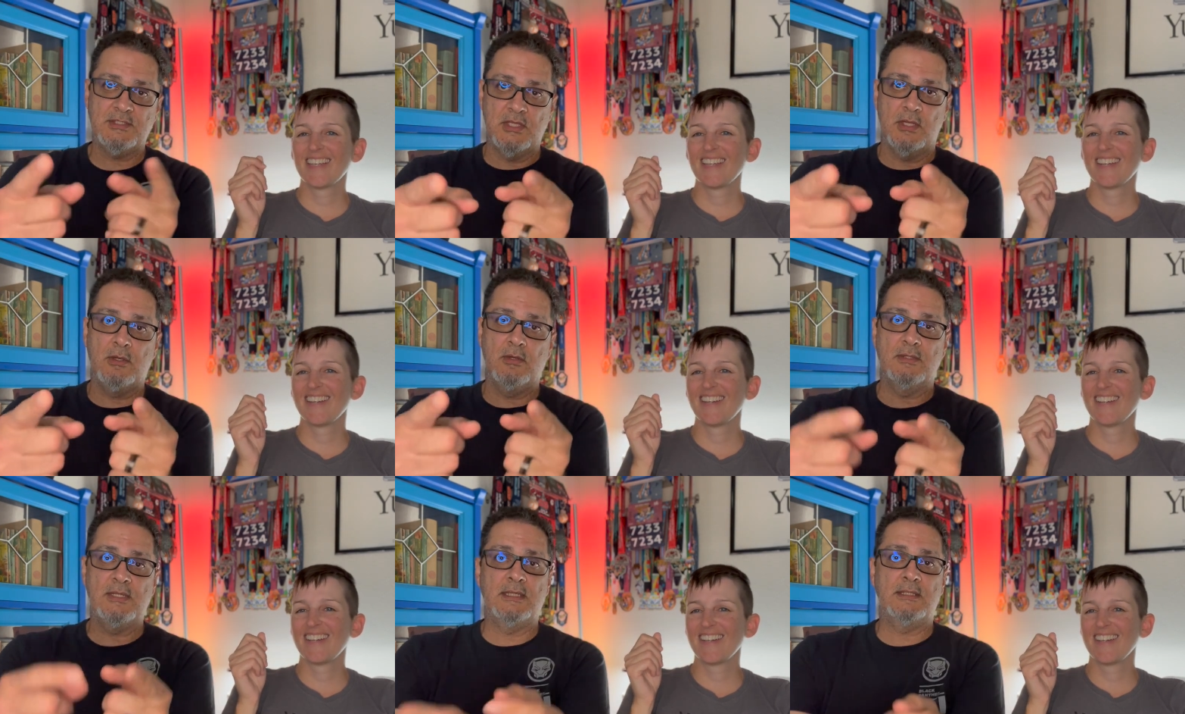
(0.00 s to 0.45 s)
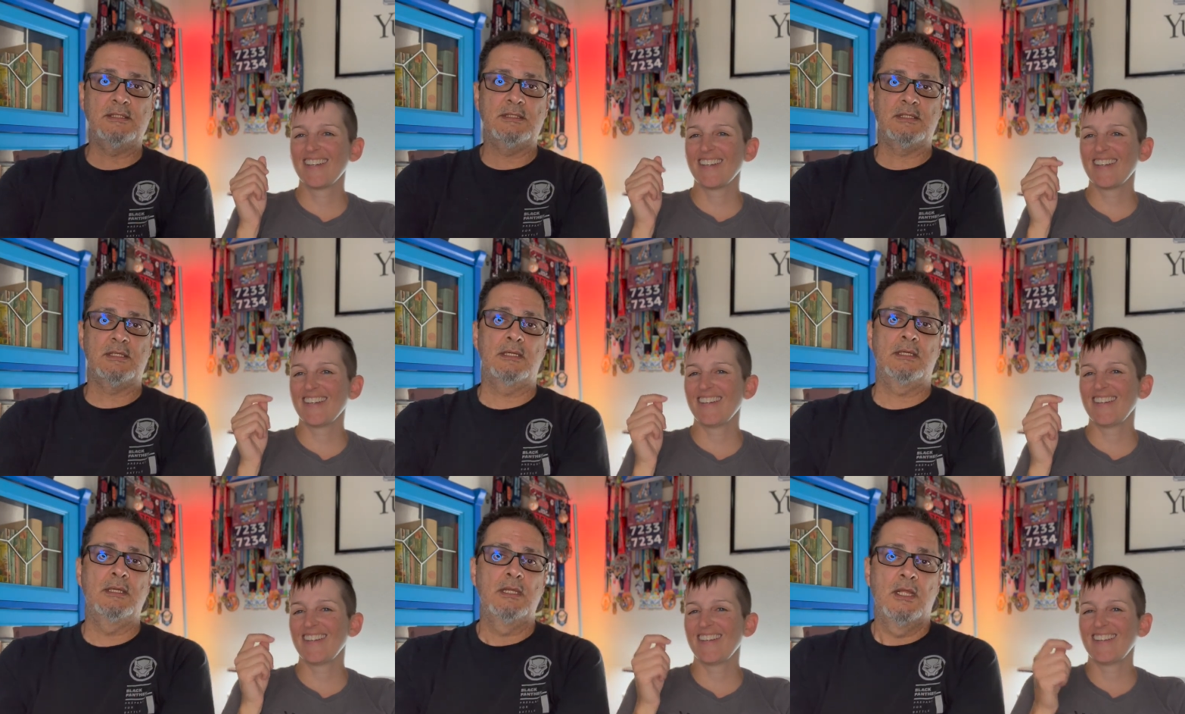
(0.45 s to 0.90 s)
Speaker 1: know
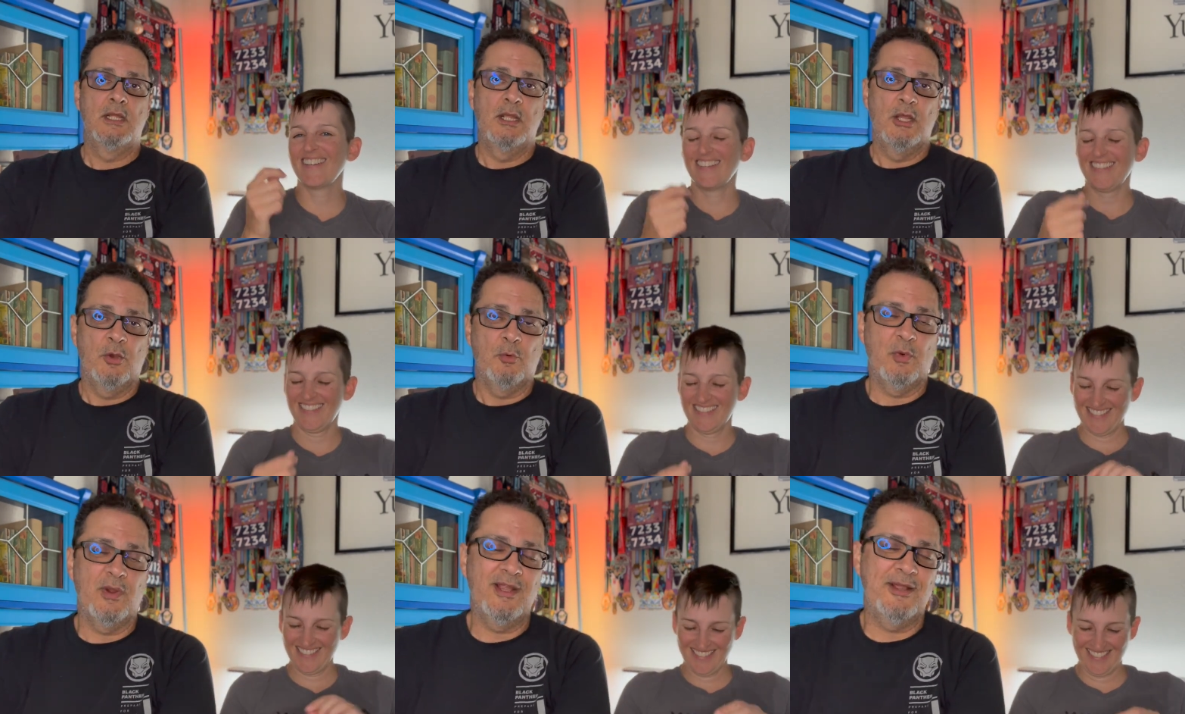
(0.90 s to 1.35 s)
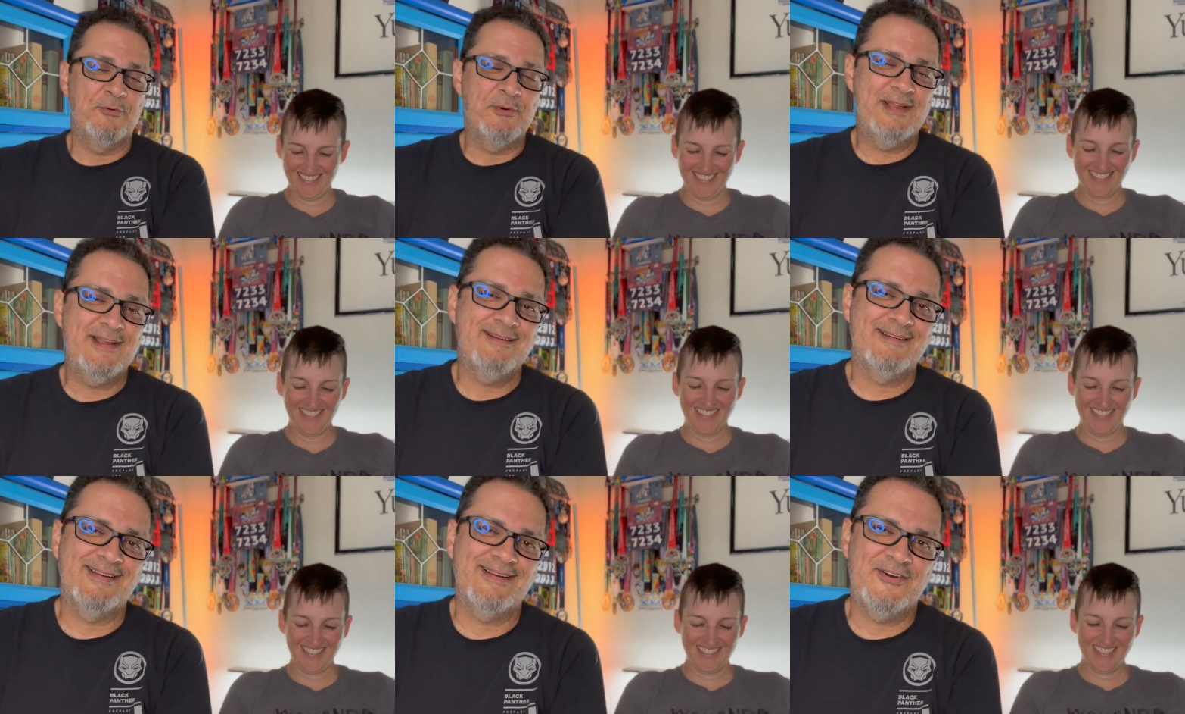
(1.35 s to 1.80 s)
that
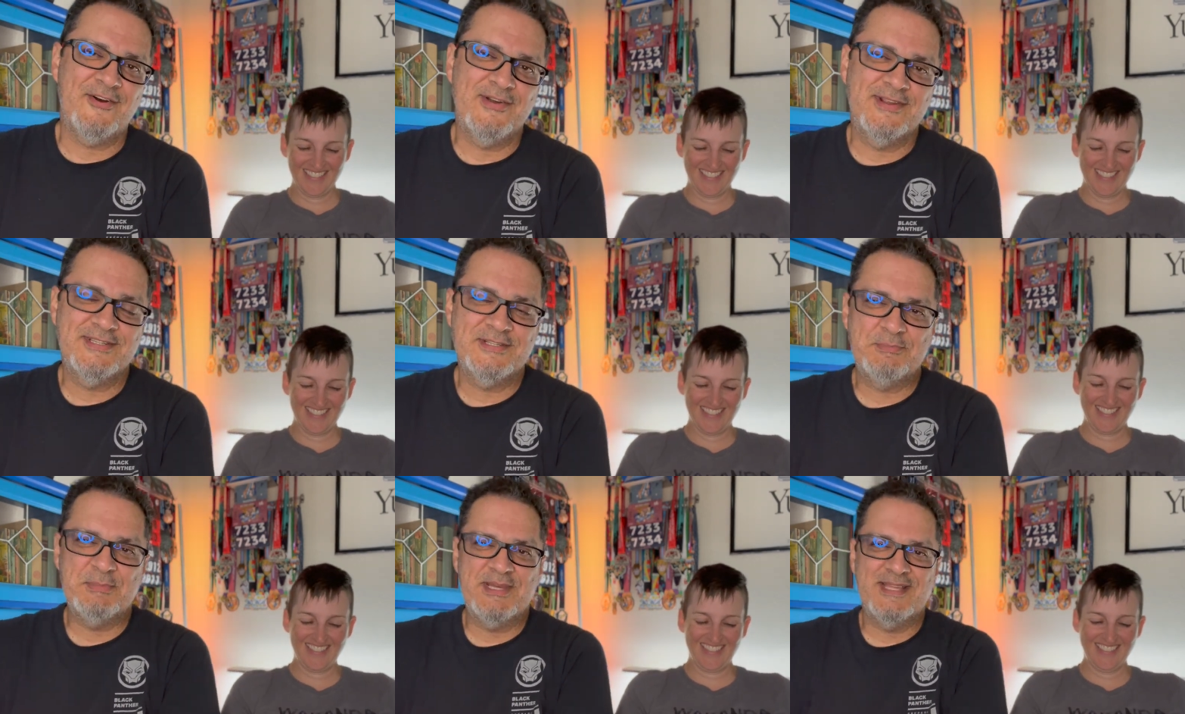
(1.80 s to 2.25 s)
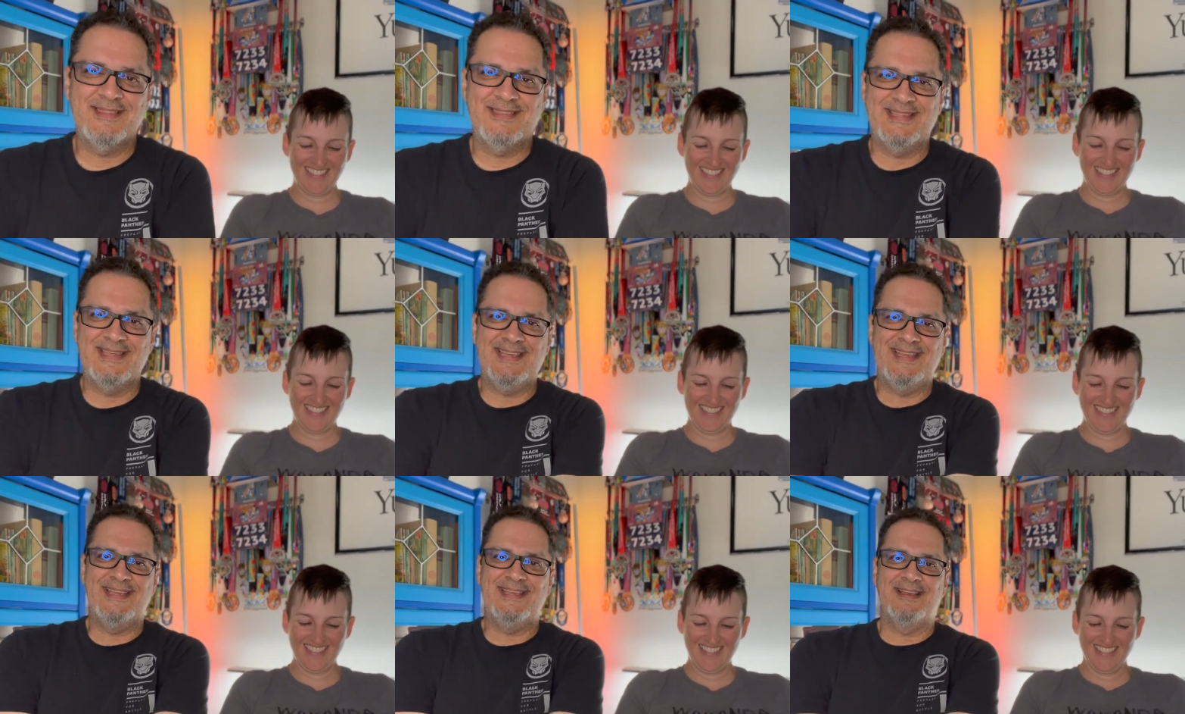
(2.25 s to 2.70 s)
we are going to be
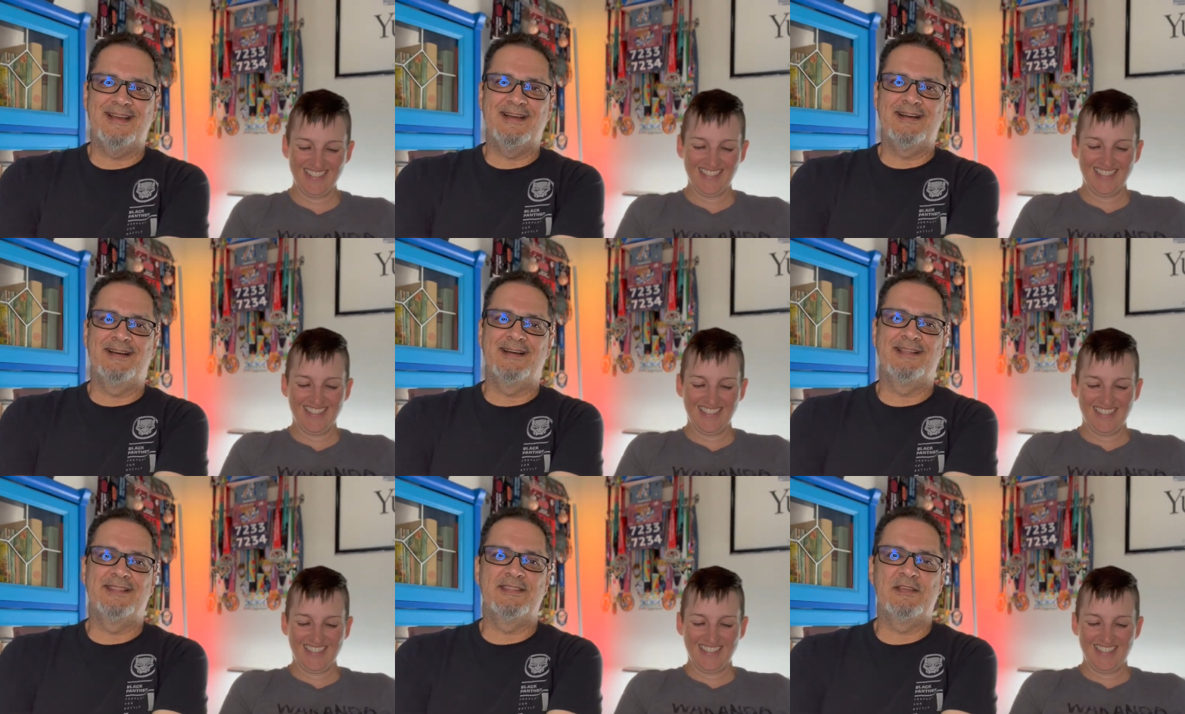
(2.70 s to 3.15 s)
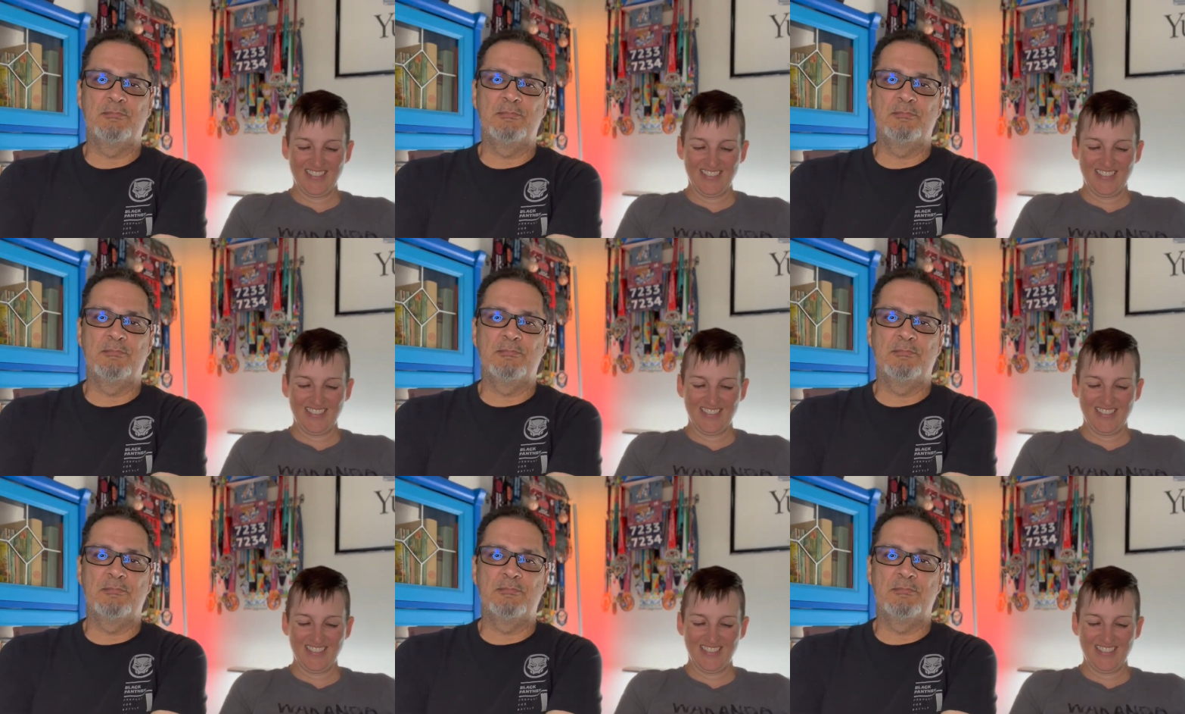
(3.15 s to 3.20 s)
the